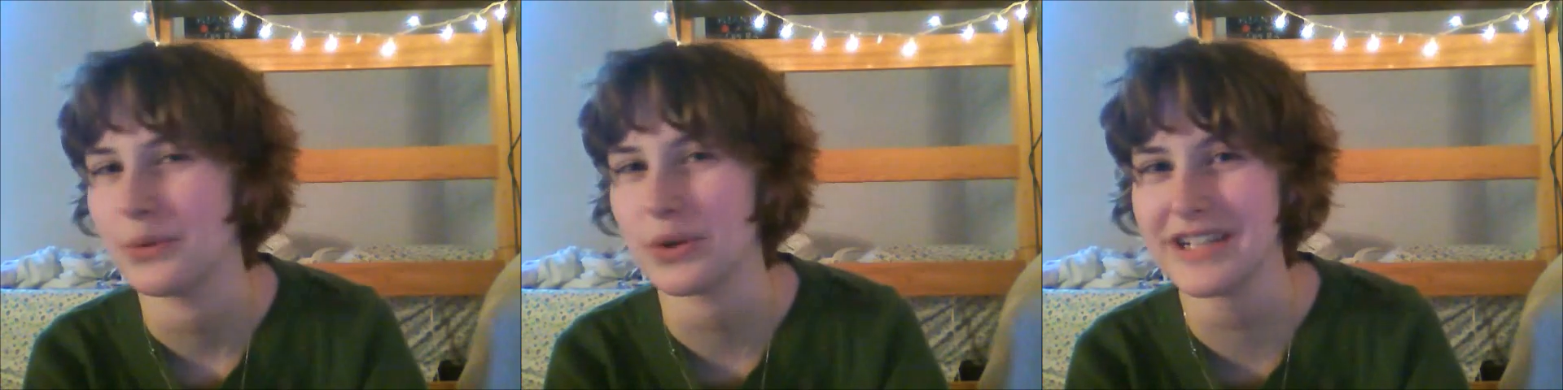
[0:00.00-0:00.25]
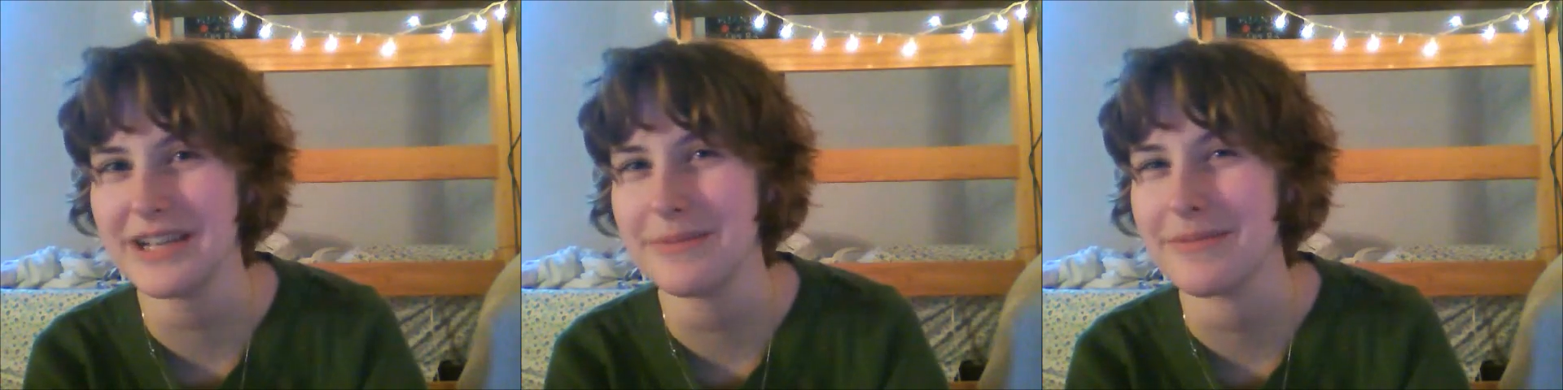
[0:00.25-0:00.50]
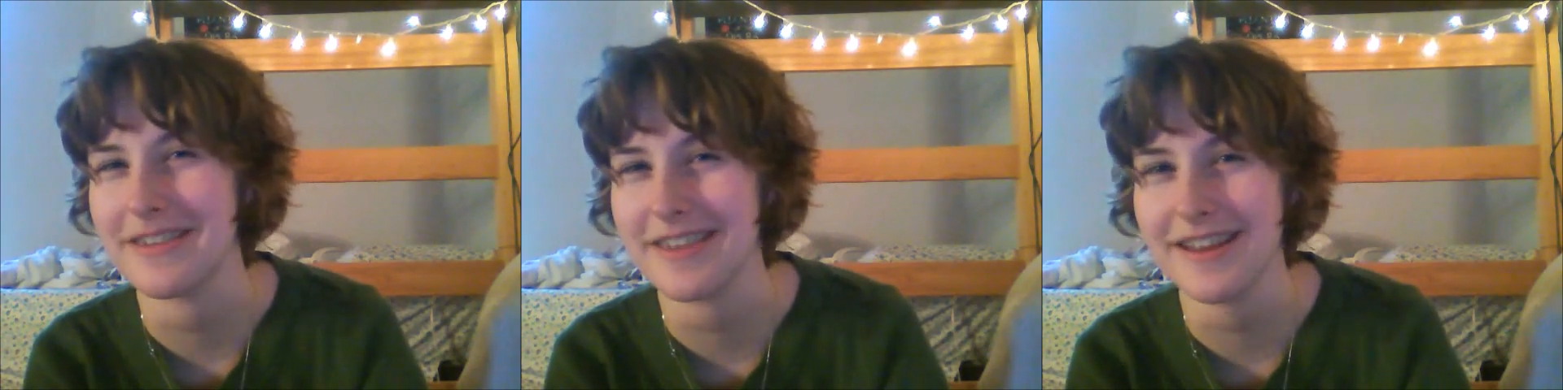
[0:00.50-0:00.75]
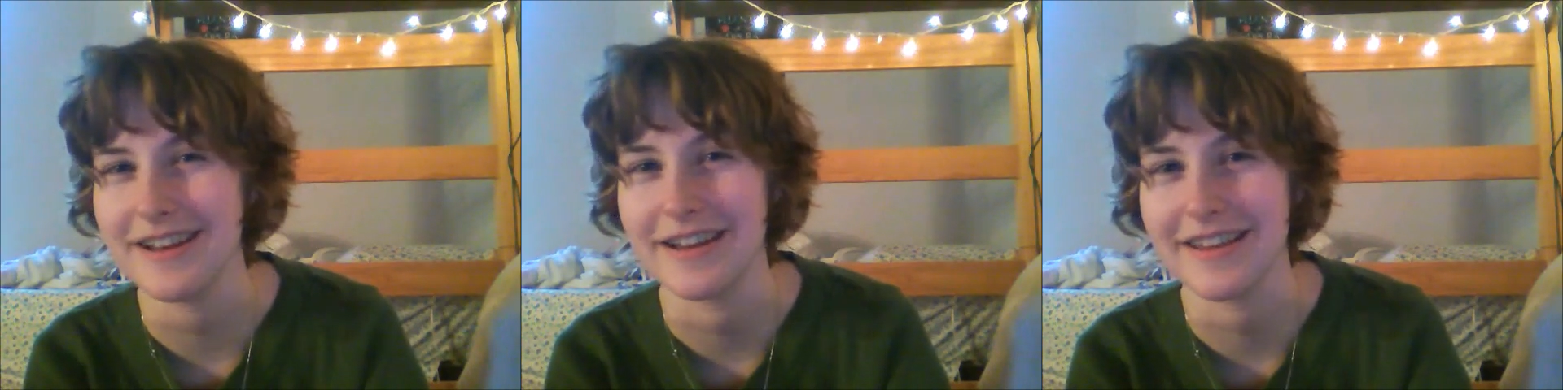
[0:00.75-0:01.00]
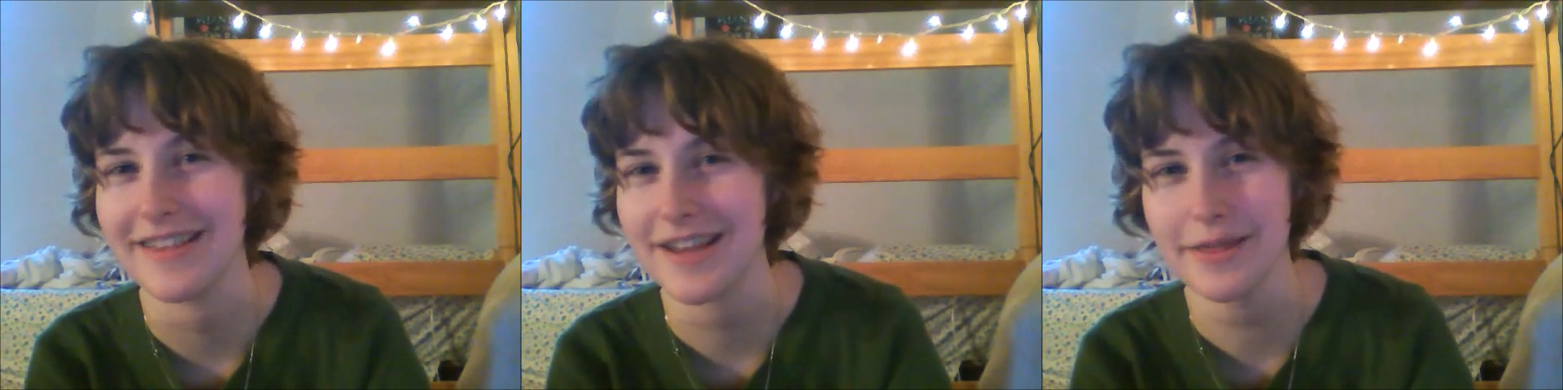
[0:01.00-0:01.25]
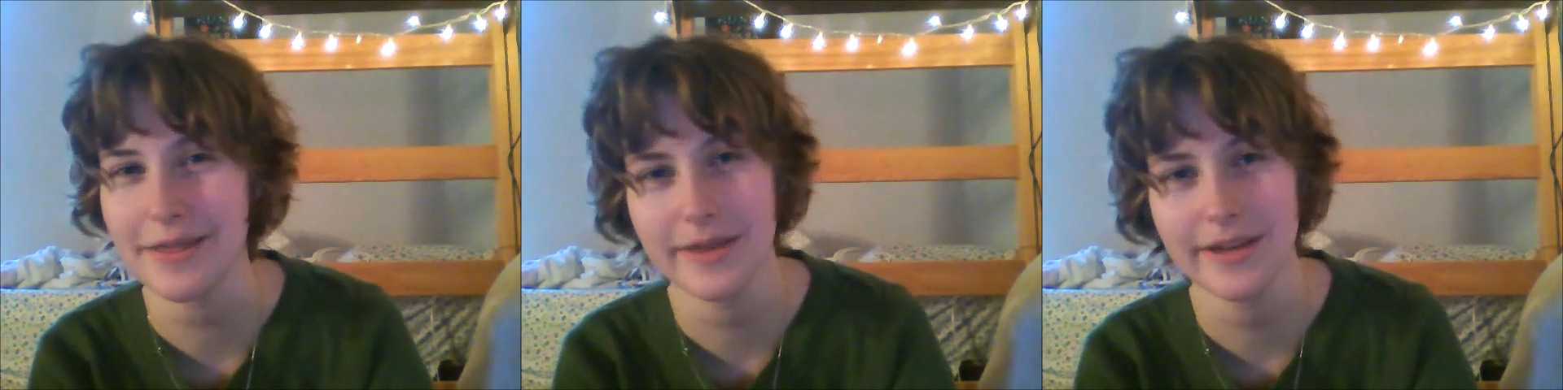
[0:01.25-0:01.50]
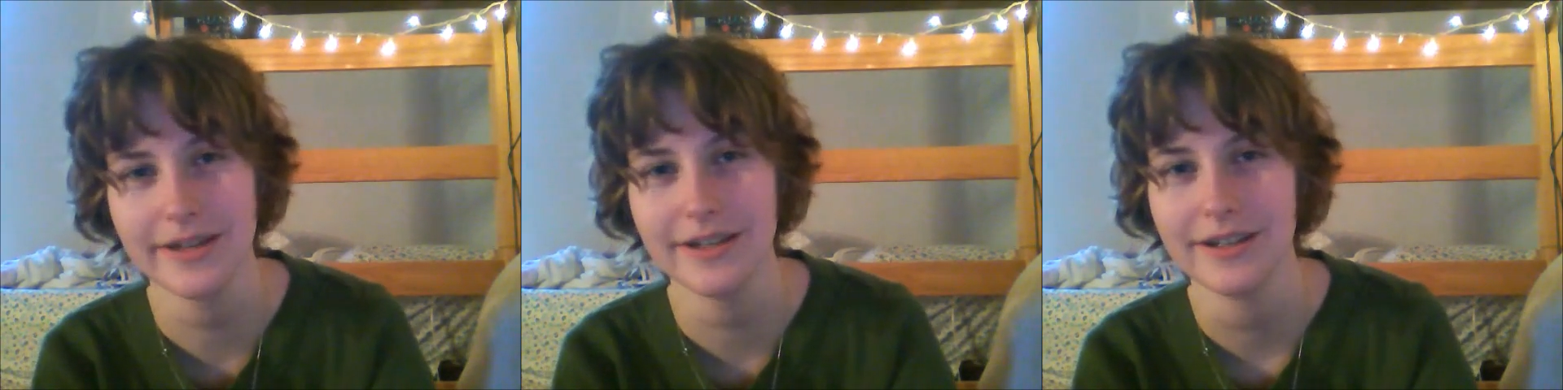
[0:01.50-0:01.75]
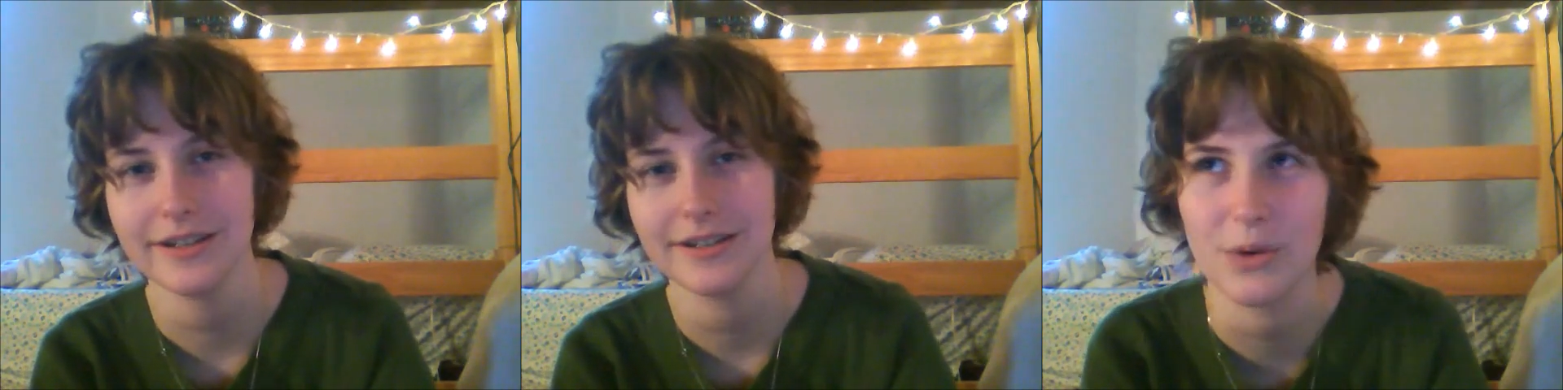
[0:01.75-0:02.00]
Or Team Cinna, is that a thing?
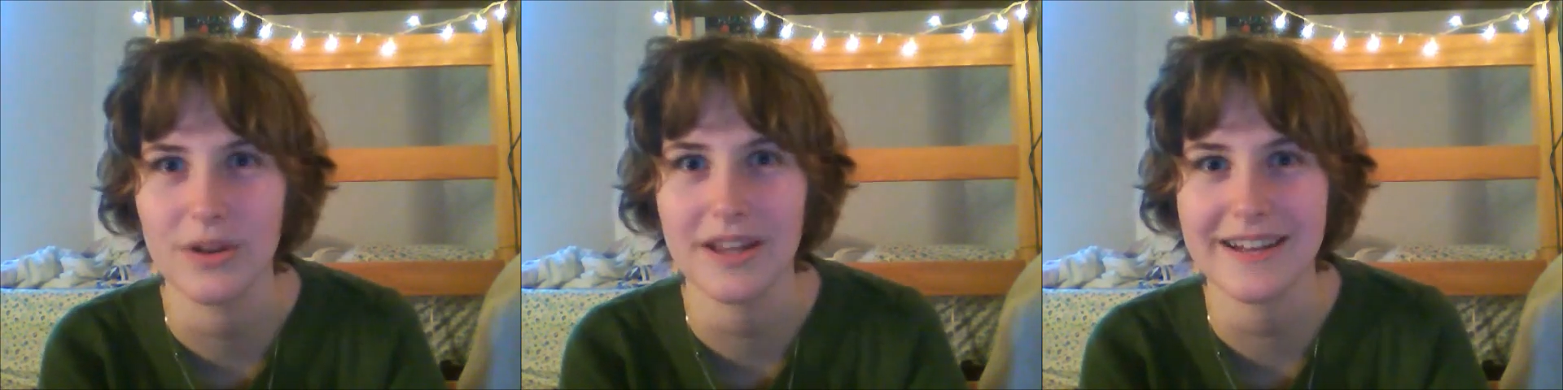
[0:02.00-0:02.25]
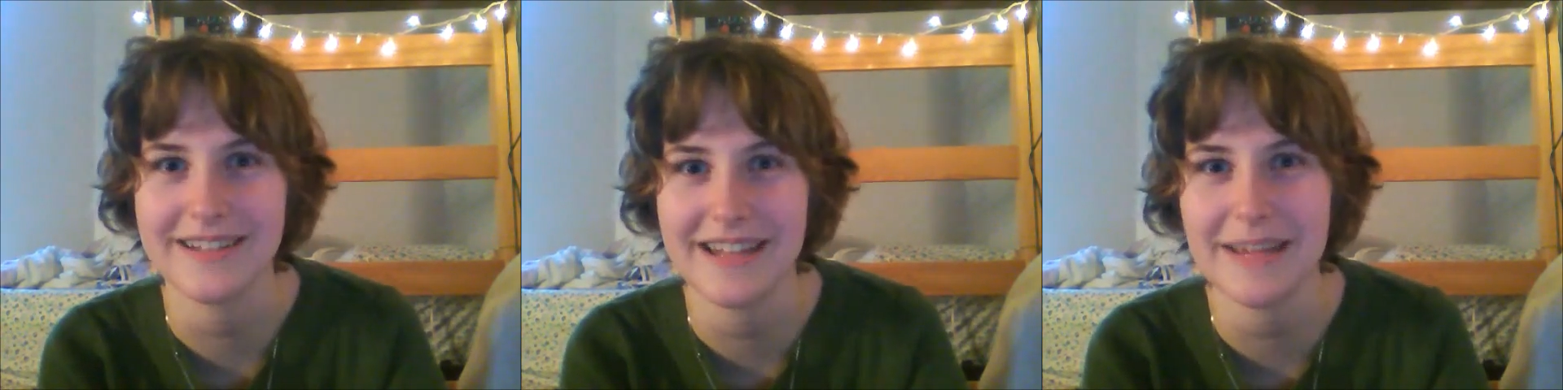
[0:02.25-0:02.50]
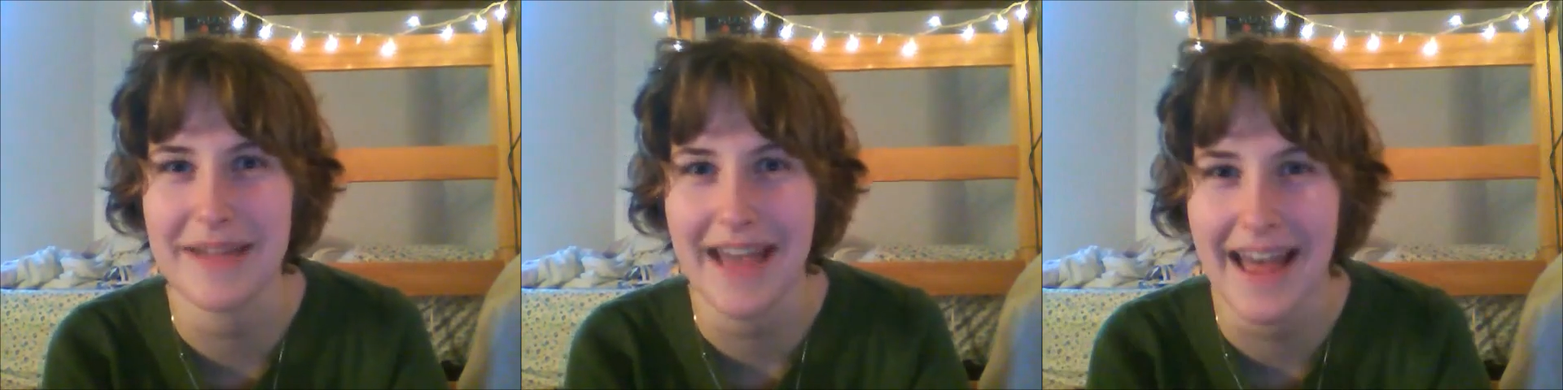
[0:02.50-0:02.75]
Or like Team